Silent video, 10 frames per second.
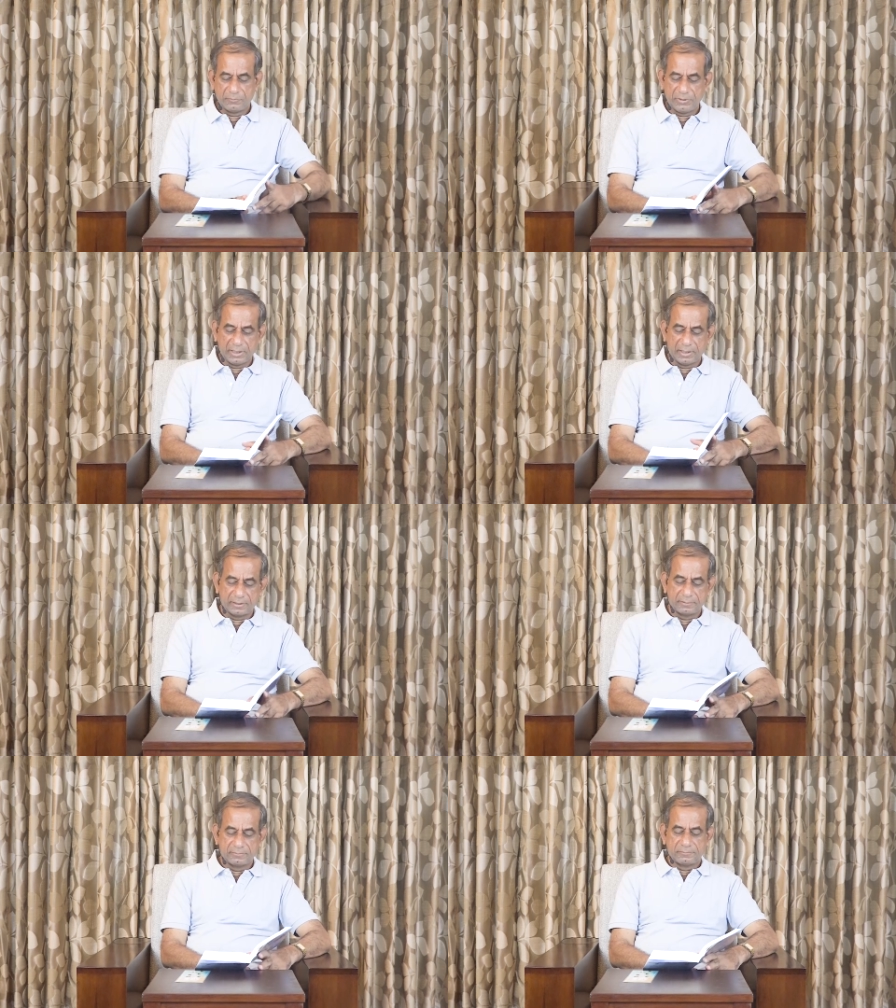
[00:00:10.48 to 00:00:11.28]
We
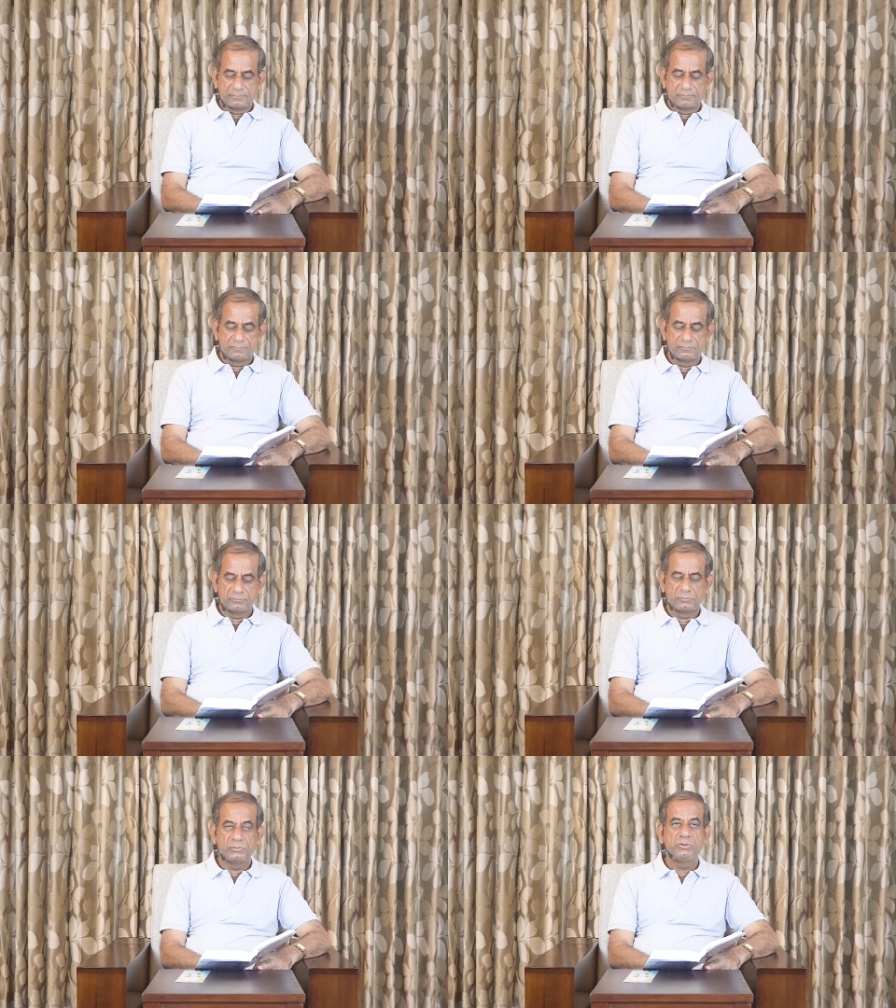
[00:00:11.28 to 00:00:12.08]
are
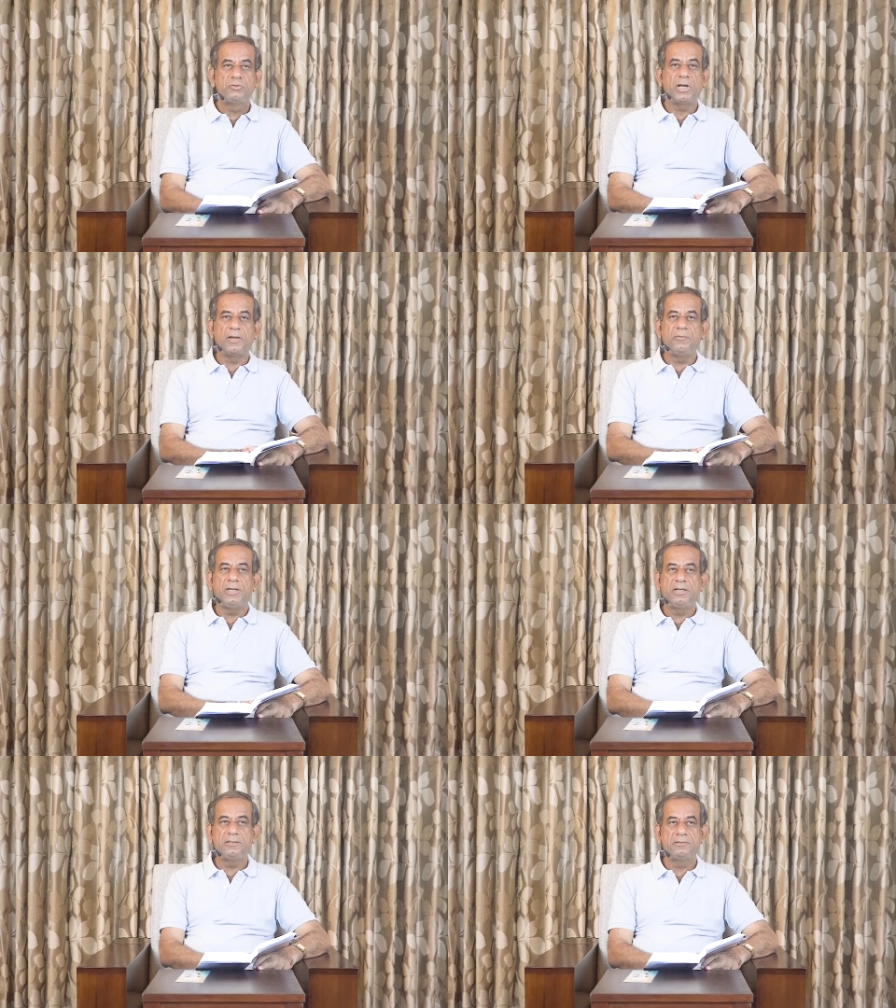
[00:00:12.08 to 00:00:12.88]

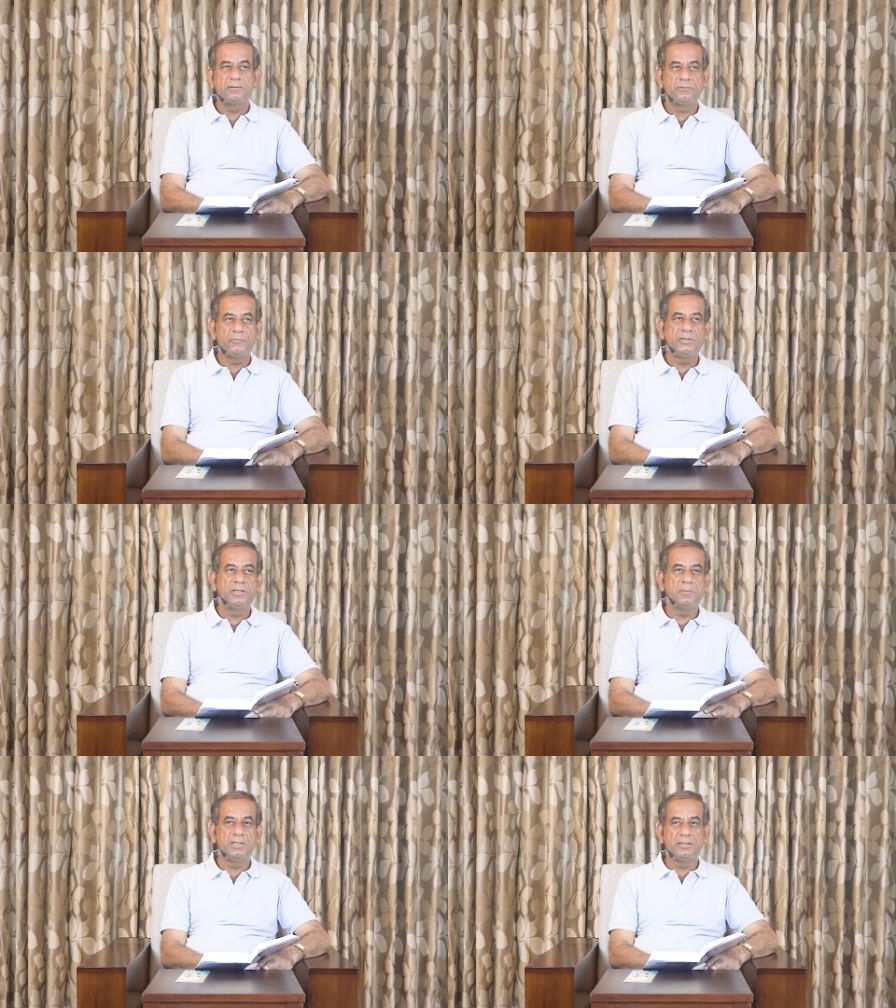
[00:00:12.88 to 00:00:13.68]
traveling with
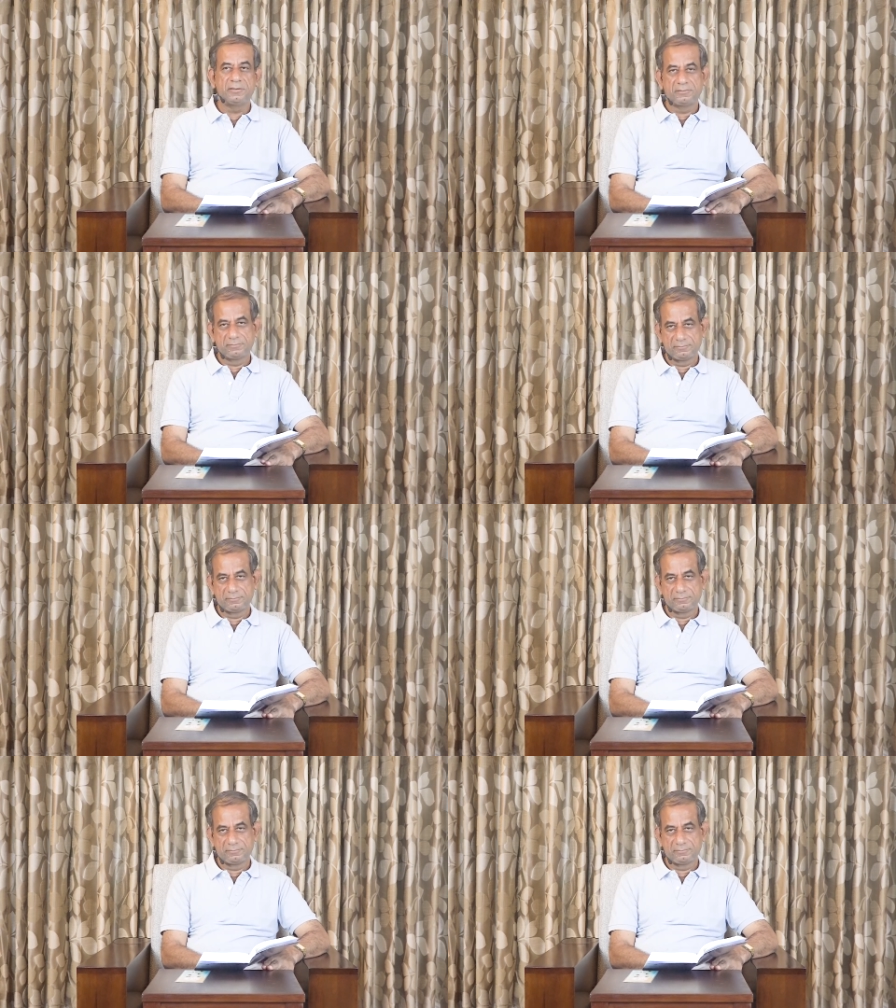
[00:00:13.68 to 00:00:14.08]
the mother.